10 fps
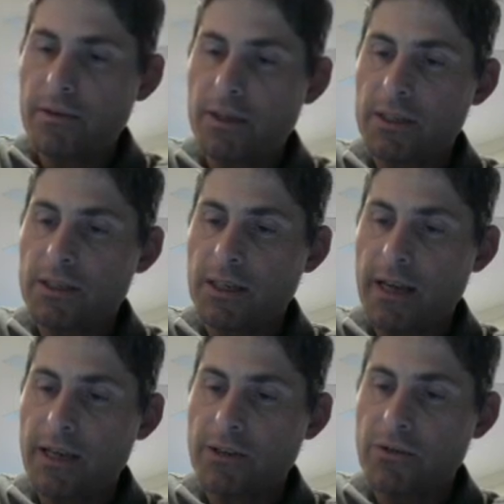a
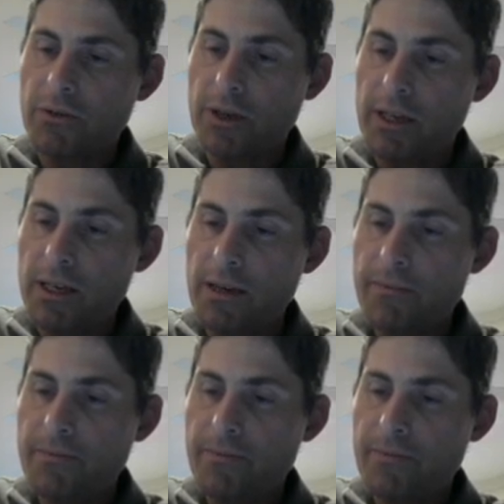CH3.
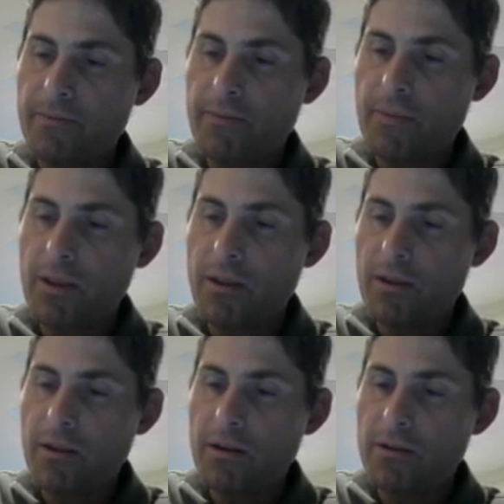
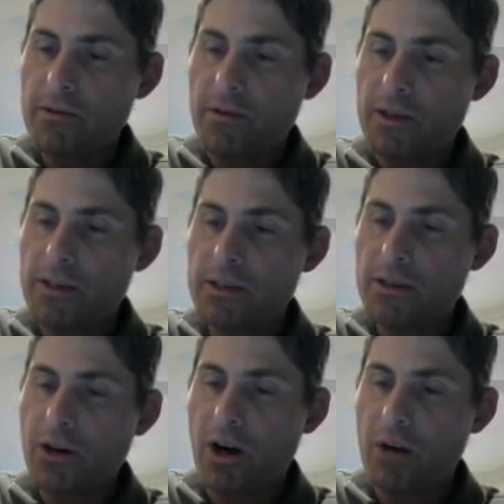So this
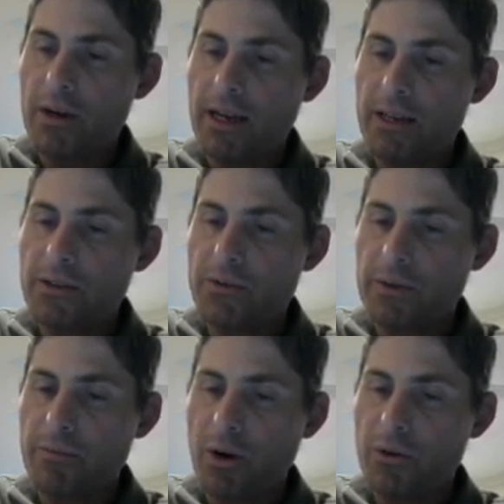carbon has
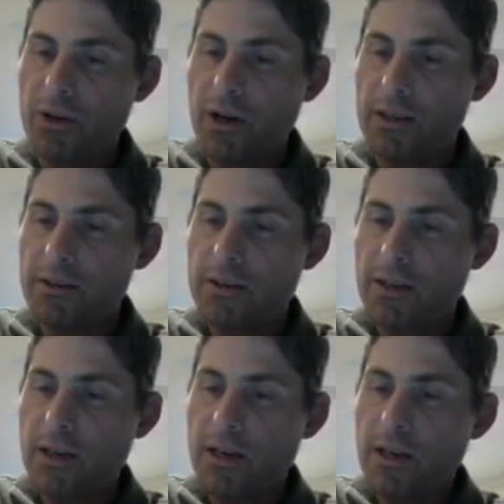3 protons.
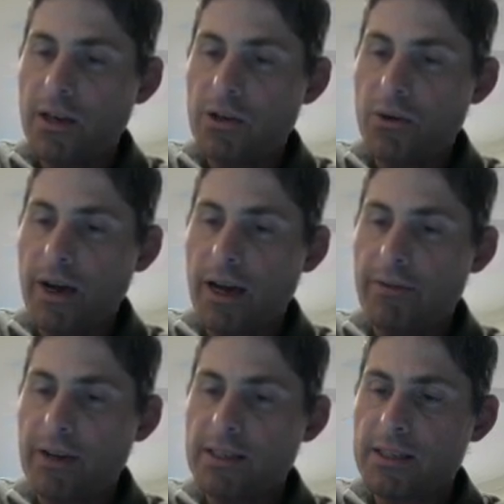You
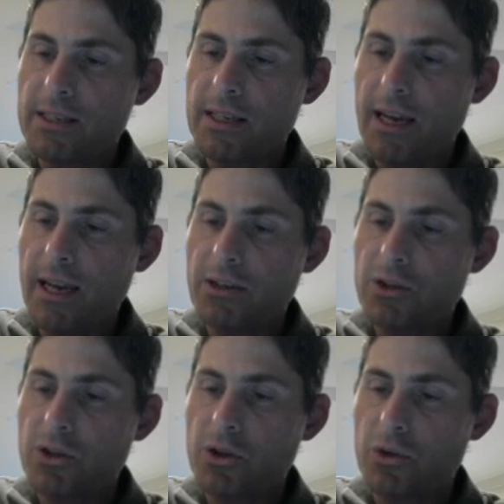have a
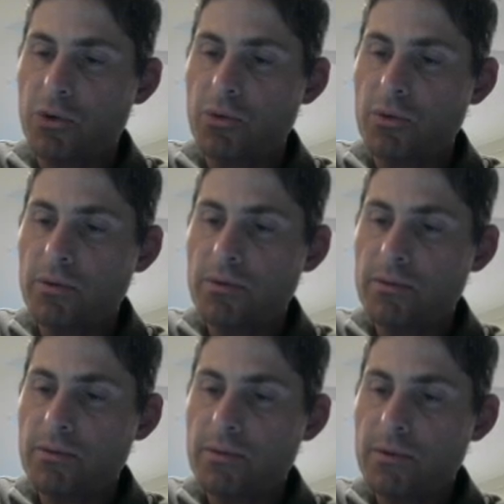CH2.
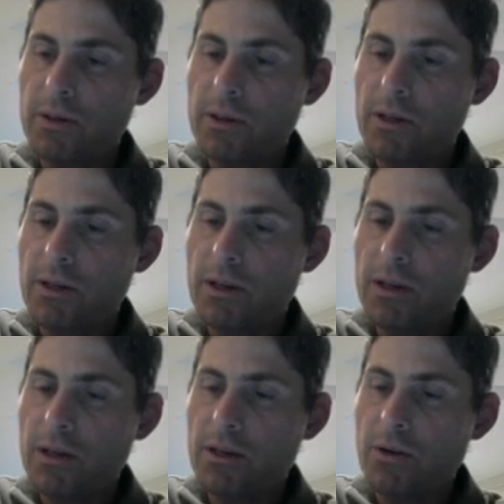
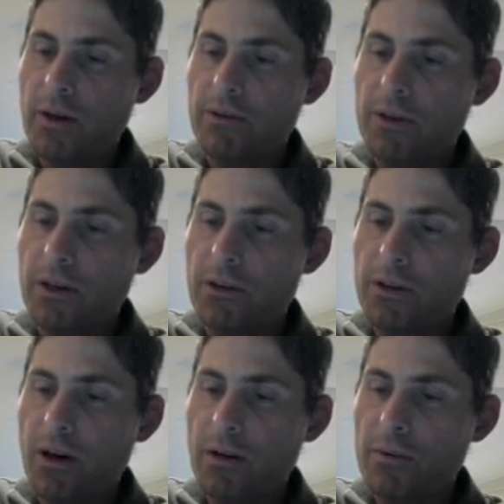You have another
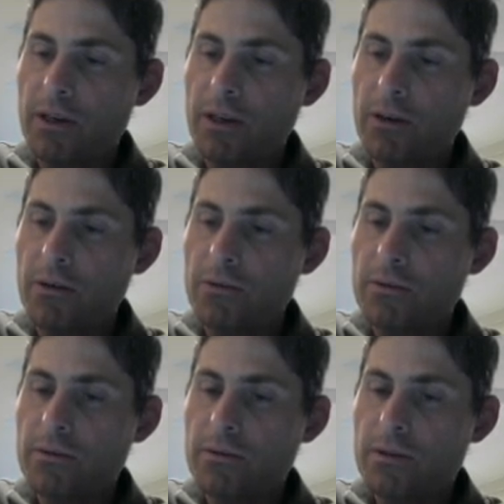carbonyl.
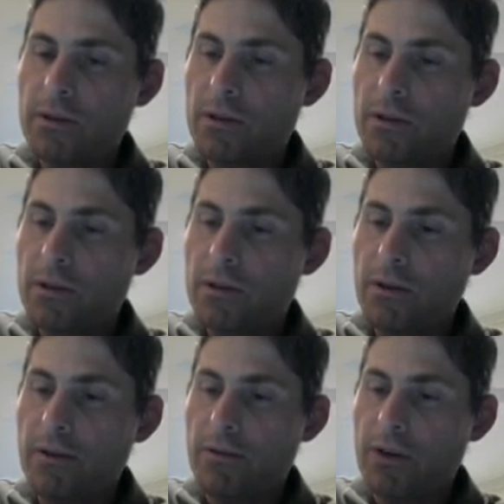
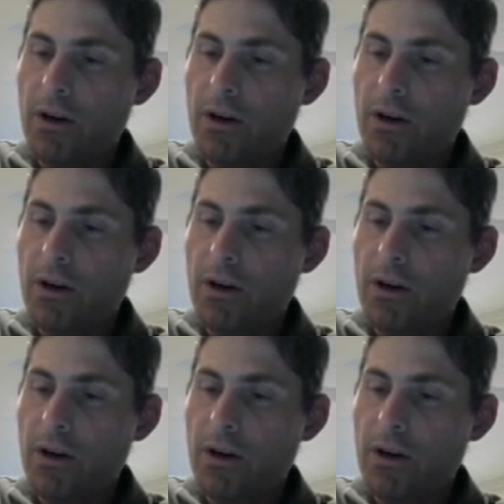You have an